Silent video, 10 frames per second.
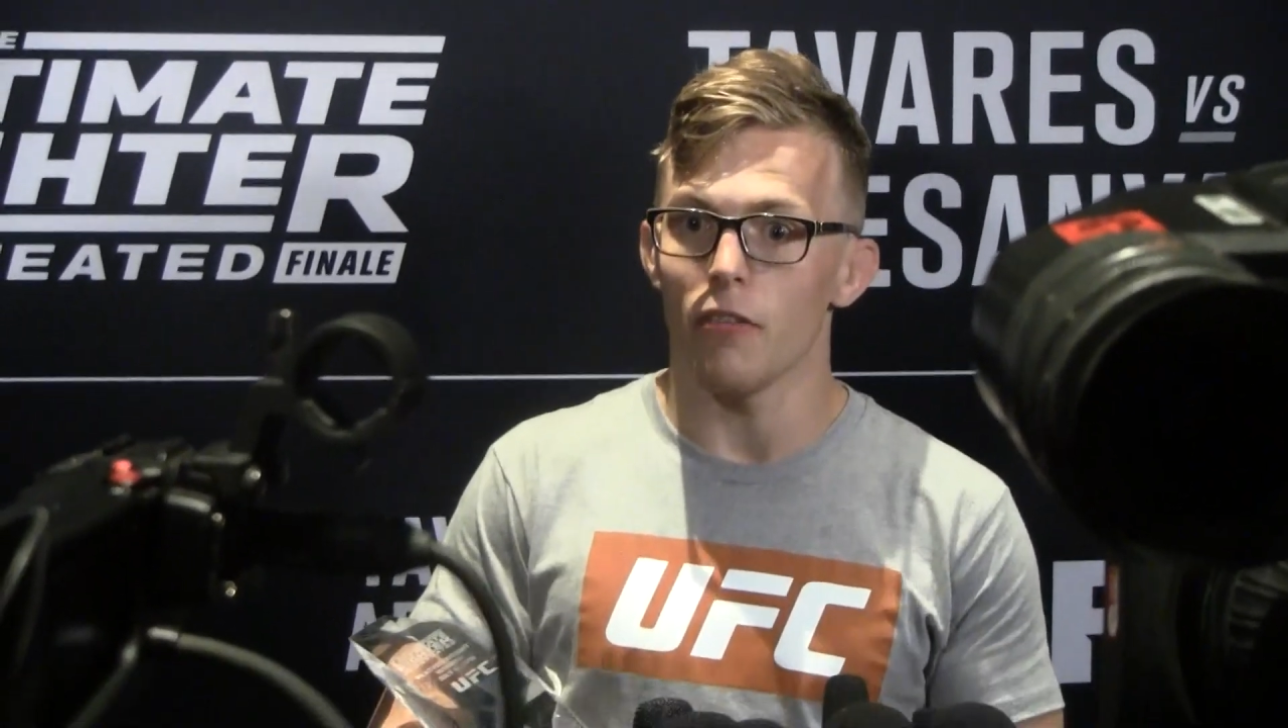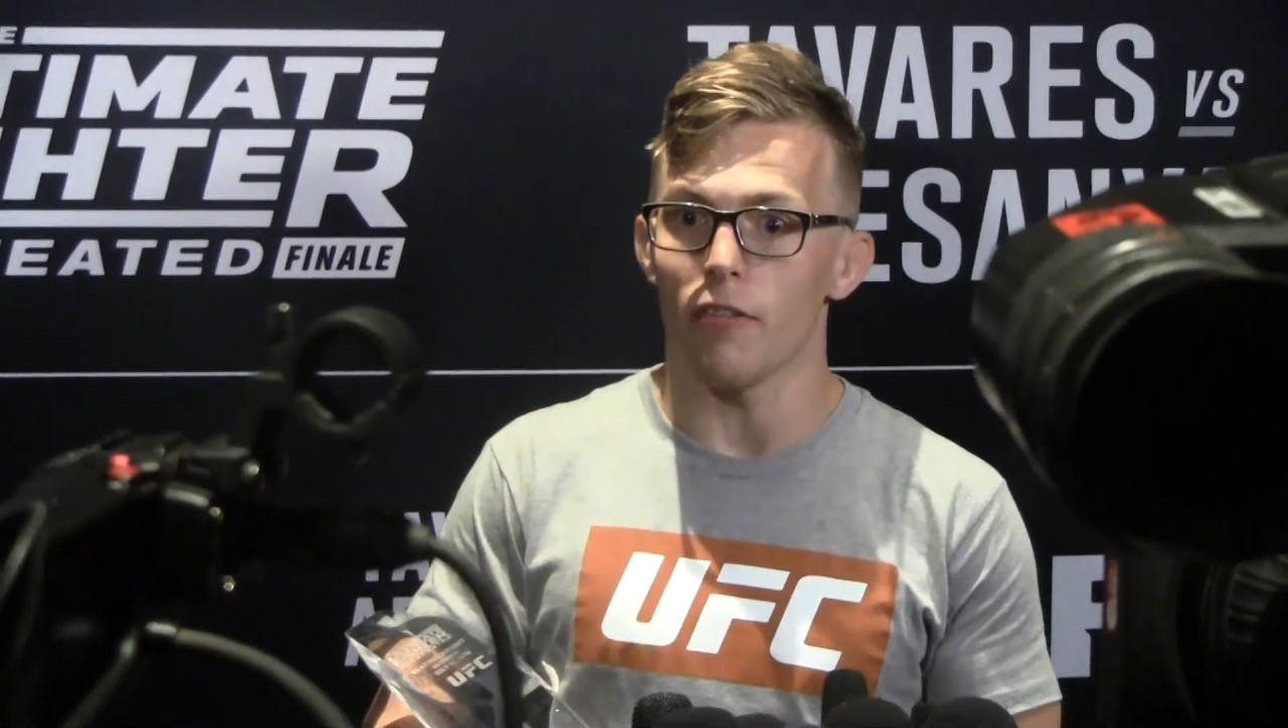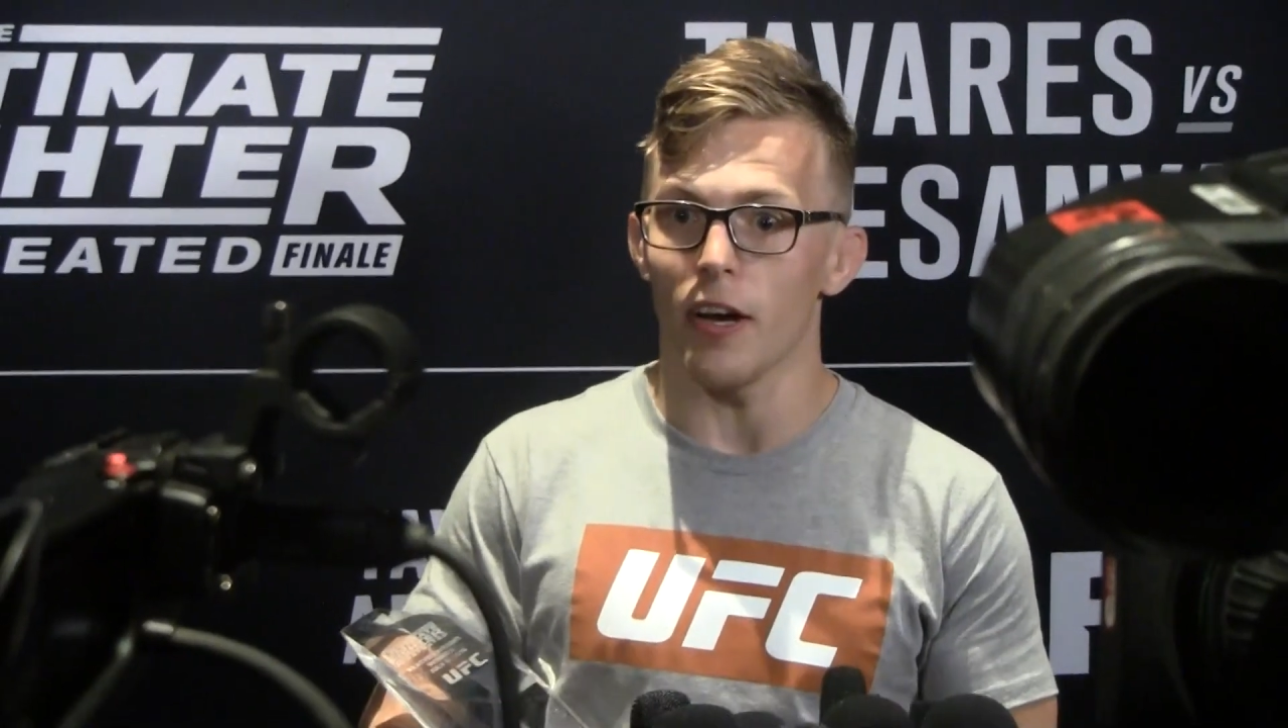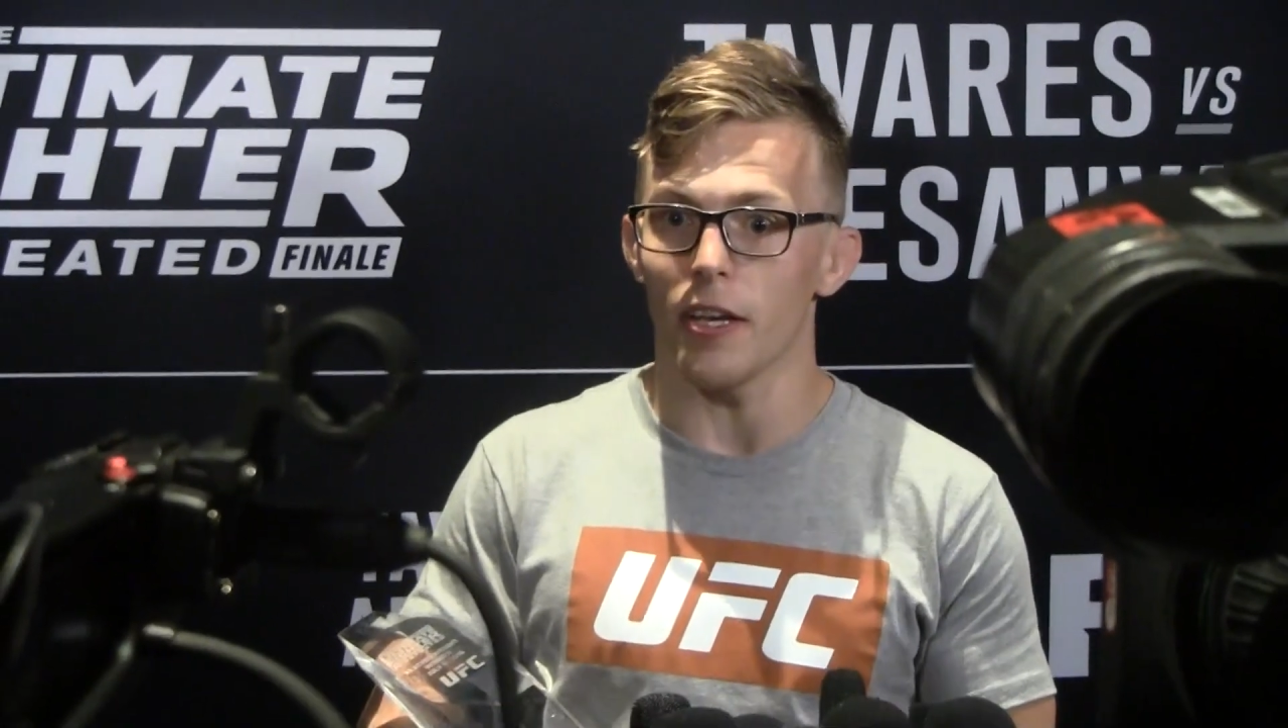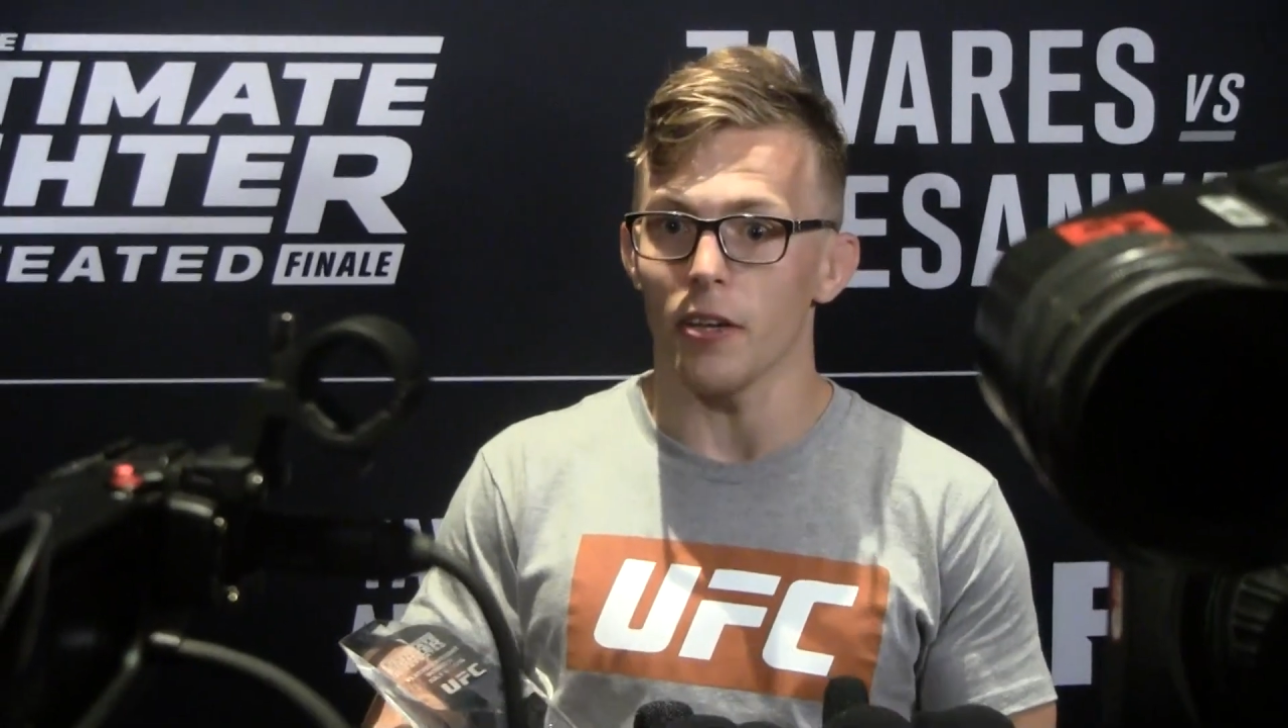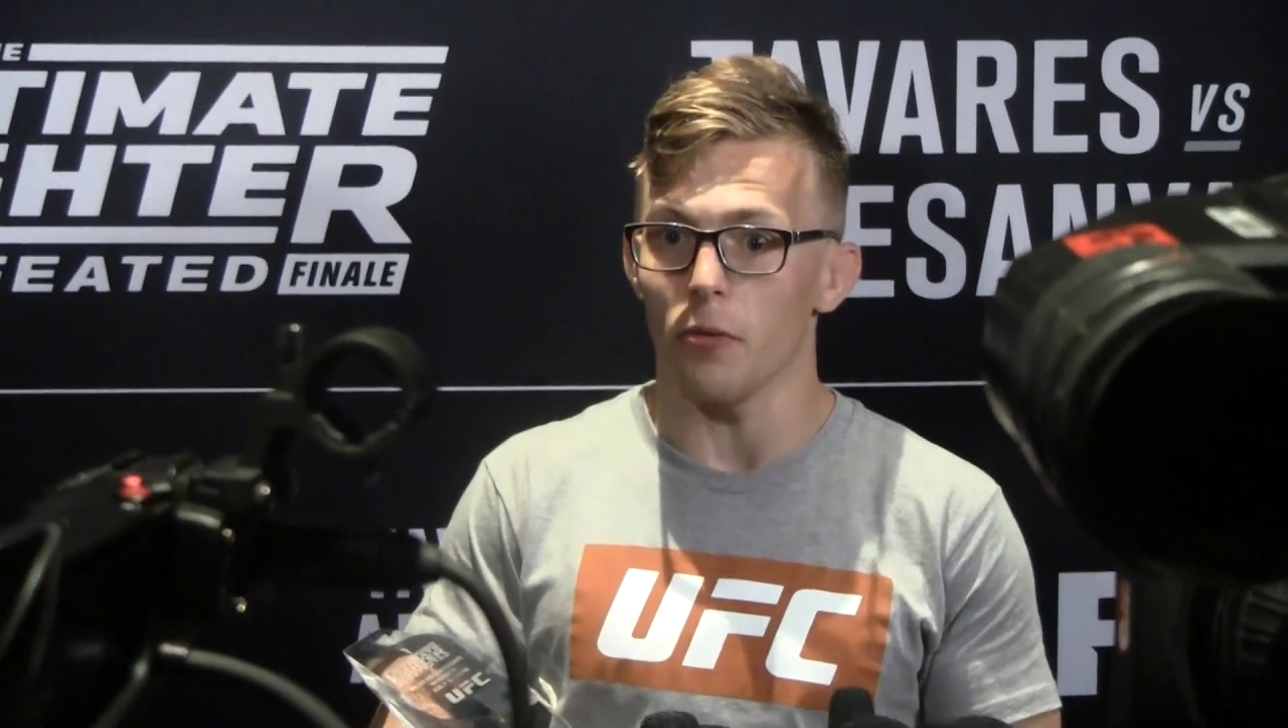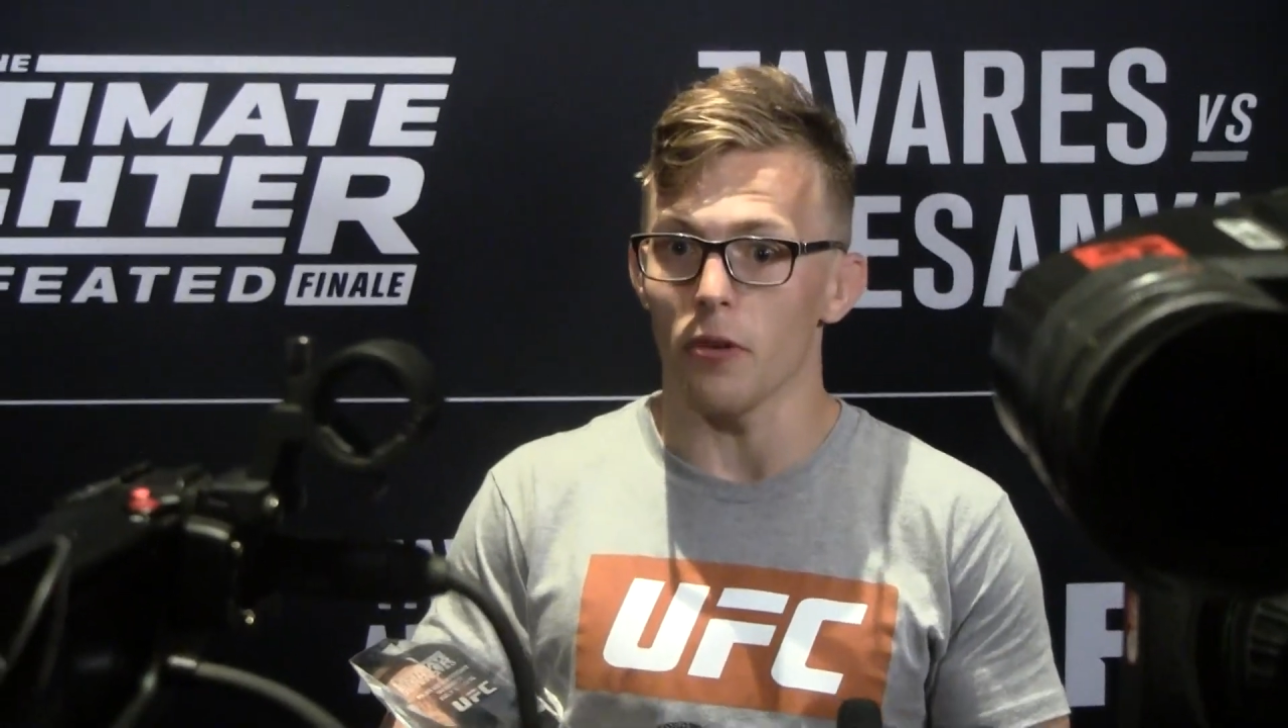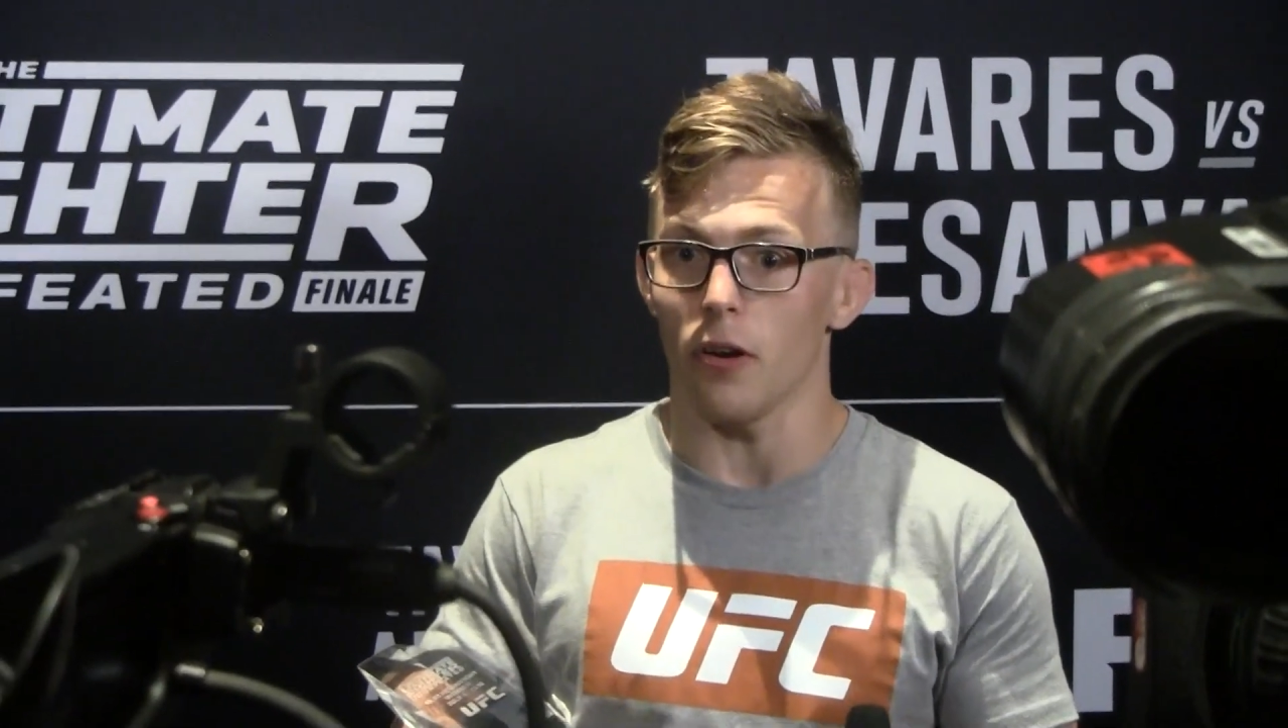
fight out